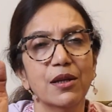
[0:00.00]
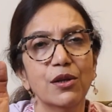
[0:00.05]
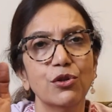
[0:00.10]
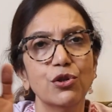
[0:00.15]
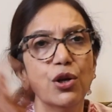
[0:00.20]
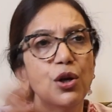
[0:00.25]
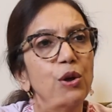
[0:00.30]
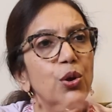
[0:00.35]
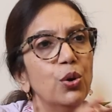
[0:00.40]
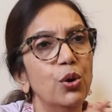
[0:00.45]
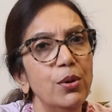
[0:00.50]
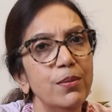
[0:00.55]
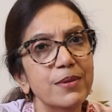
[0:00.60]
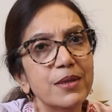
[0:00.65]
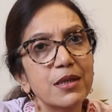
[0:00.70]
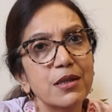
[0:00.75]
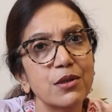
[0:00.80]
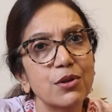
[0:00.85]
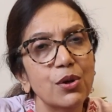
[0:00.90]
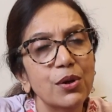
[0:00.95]
So lobes
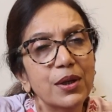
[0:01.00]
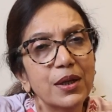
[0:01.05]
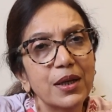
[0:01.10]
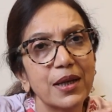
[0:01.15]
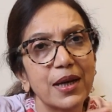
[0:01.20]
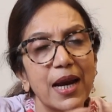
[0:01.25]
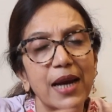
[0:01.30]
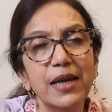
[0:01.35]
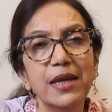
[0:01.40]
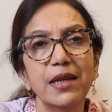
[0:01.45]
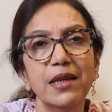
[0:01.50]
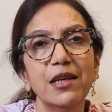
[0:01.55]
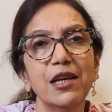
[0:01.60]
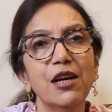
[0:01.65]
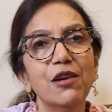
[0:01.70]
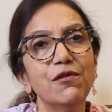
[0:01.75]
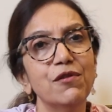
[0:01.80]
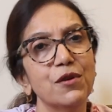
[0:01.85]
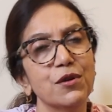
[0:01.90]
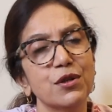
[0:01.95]
is not a
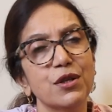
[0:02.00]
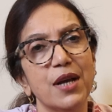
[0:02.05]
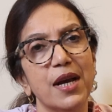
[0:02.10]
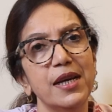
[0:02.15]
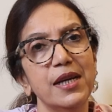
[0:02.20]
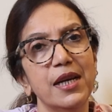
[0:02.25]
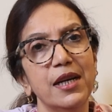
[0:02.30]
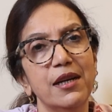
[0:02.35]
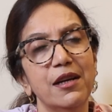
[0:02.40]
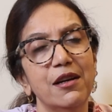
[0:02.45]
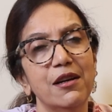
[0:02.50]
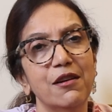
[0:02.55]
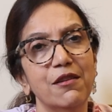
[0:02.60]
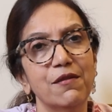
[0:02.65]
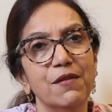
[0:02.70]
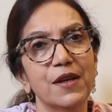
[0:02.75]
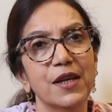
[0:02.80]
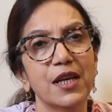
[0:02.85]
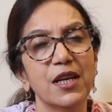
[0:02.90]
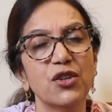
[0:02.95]
criteria for side
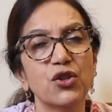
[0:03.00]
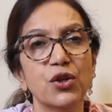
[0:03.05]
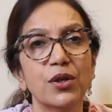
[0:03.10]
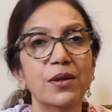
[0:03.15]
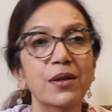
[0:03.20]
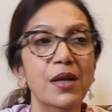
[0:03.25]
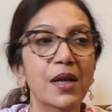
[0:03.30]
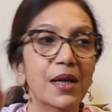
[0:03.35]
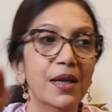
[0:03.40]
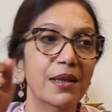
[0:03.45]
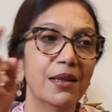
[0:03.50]
identification.